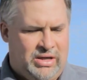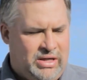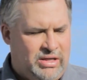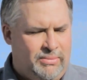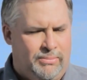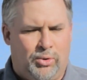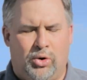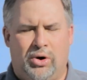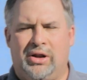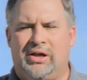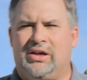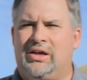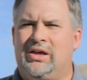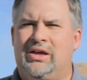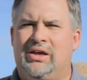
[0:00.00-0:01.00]
In the
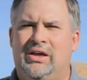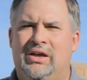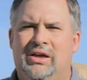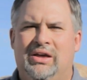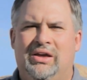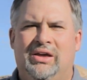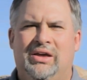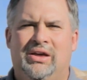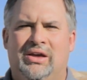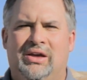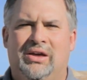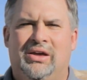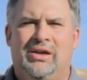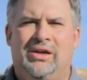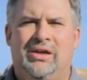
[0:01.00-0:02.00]
morning,
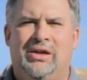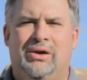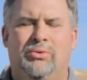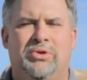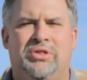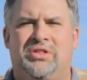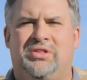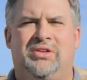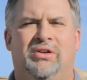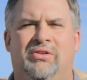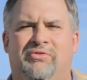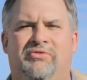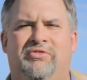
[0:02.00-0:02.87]
it was still